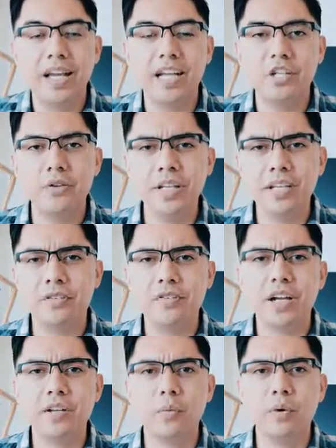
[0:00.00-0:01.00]
And you need to
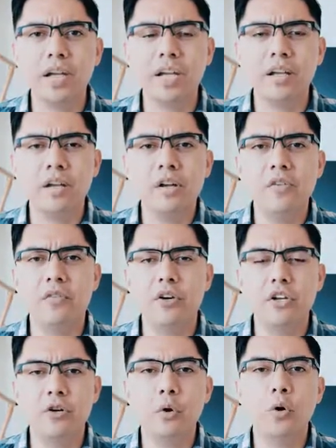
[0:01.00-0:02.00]
find a way for
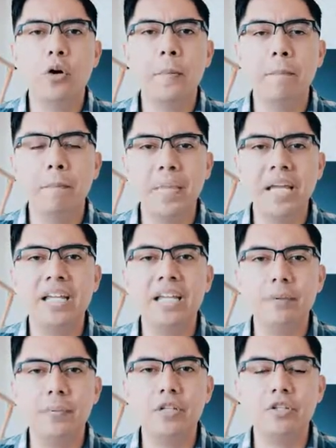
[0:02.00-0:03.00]
your main
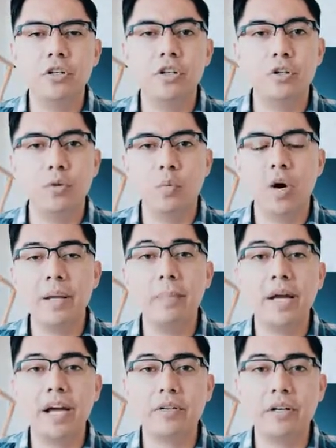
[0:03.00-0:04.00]
image, your white
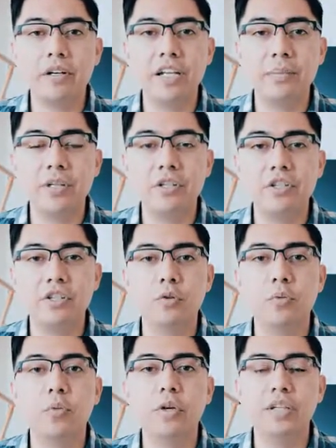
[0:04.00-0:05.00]
background image, to
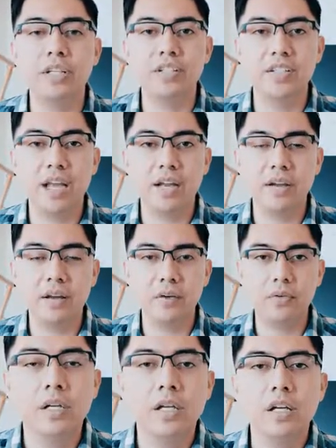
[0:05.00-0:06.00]
really stand
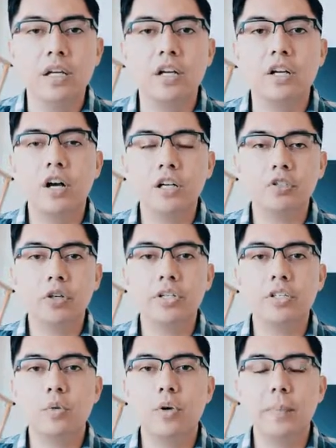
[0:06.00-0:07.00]
out.
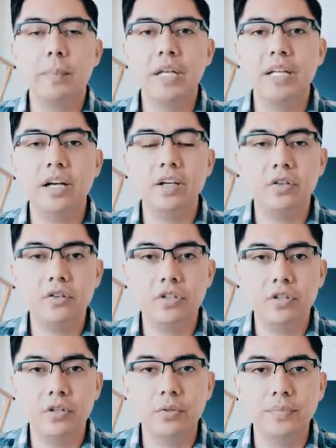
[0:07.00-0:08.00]
Contrary to what many others
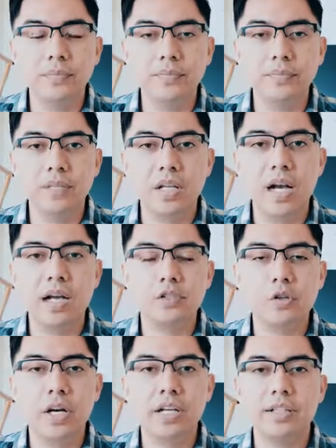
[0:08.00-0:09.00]
do, I
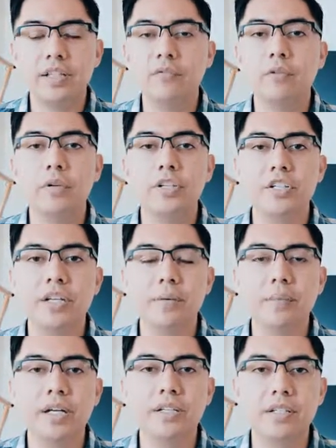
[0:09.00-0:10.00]
try to
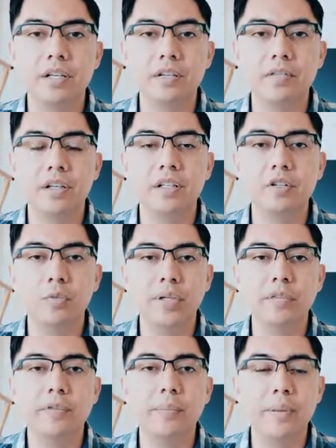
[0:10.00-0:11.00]
differentiate myself a little
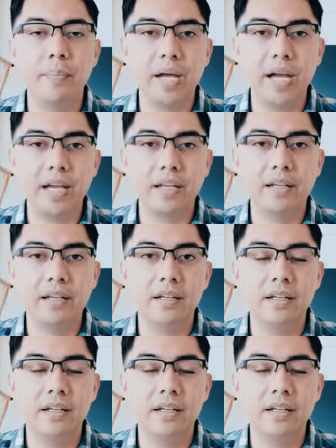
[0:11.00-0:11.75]
bit from the pack.